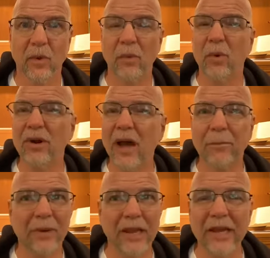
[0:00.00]
We're
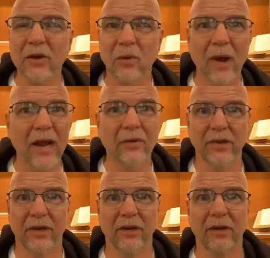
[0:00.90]
not playing
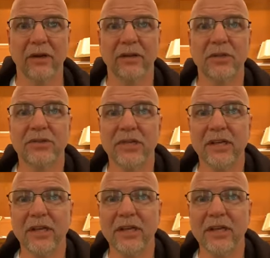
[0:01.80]
around here. You see